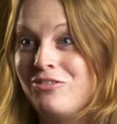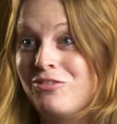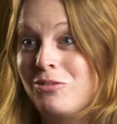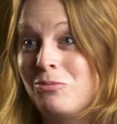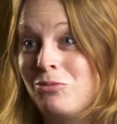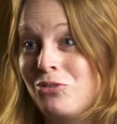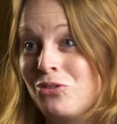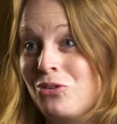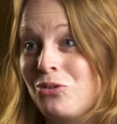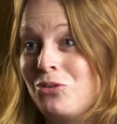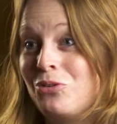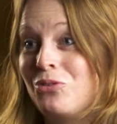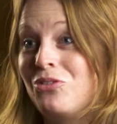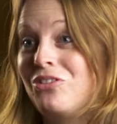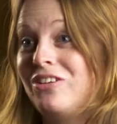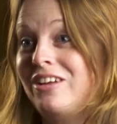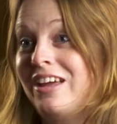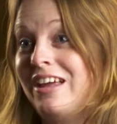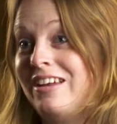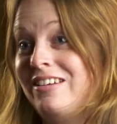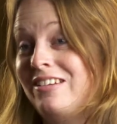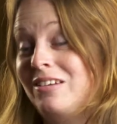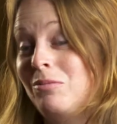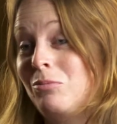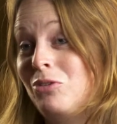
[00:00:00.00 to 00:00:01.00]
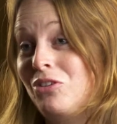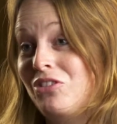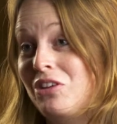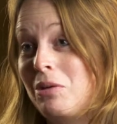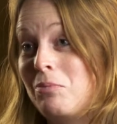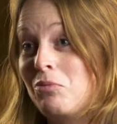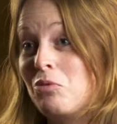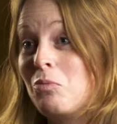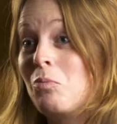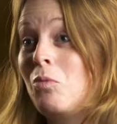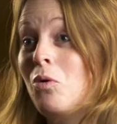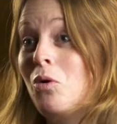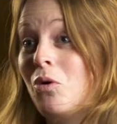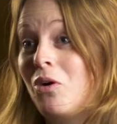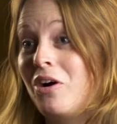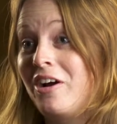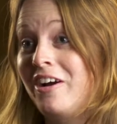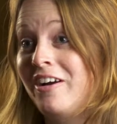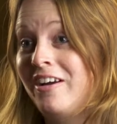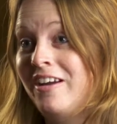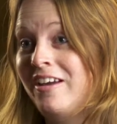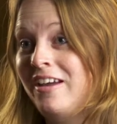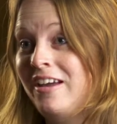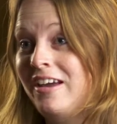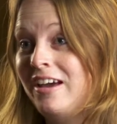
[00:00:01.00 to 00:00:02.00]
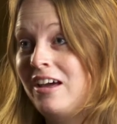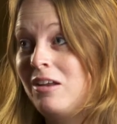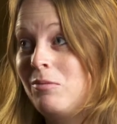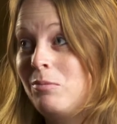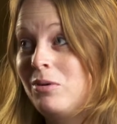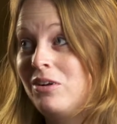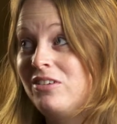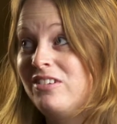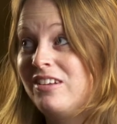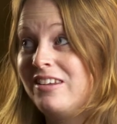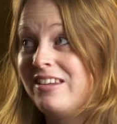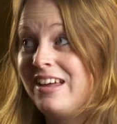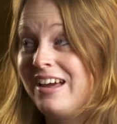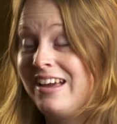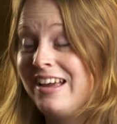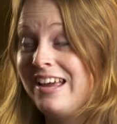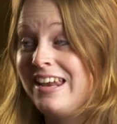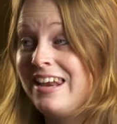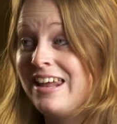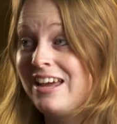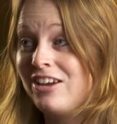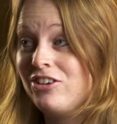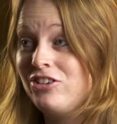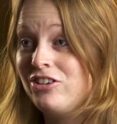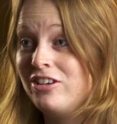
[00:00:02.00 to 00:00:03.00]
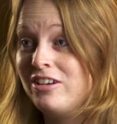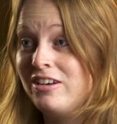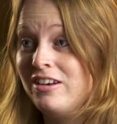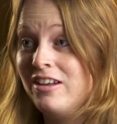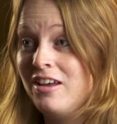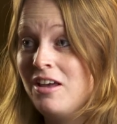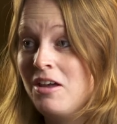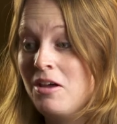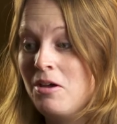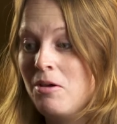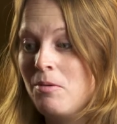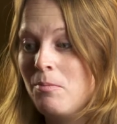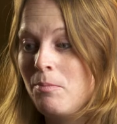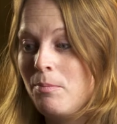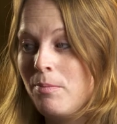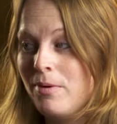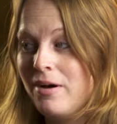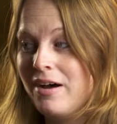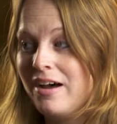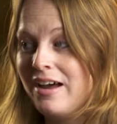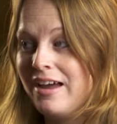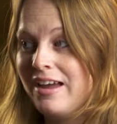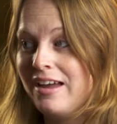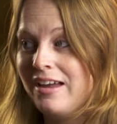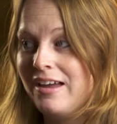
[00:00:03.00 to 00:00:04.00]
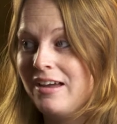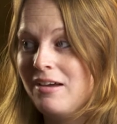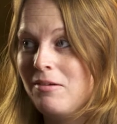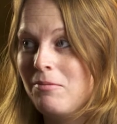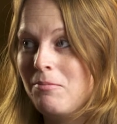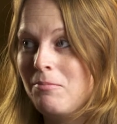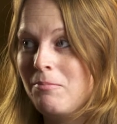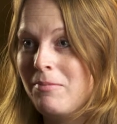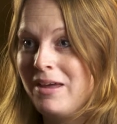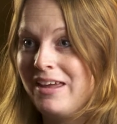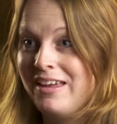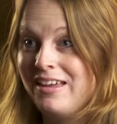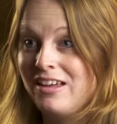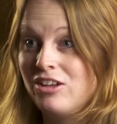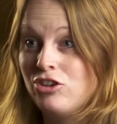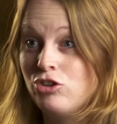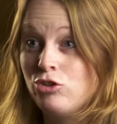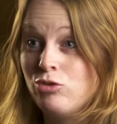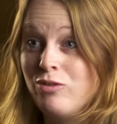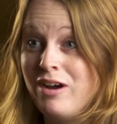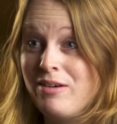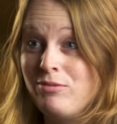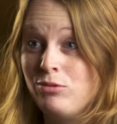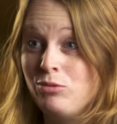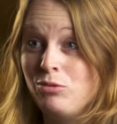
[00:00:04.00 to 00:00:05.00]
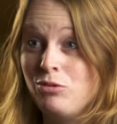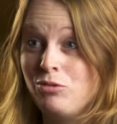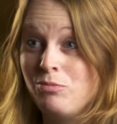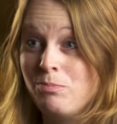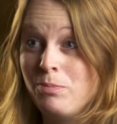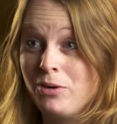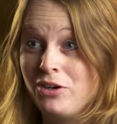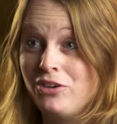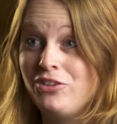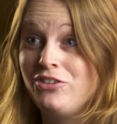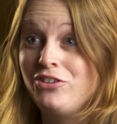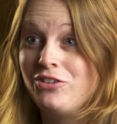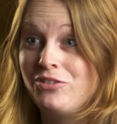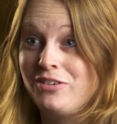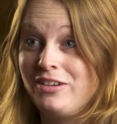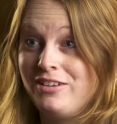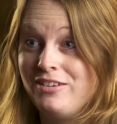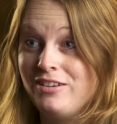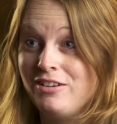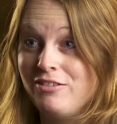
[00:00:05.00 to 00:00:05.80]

from schools into museums more and building that connection by making travel bursaries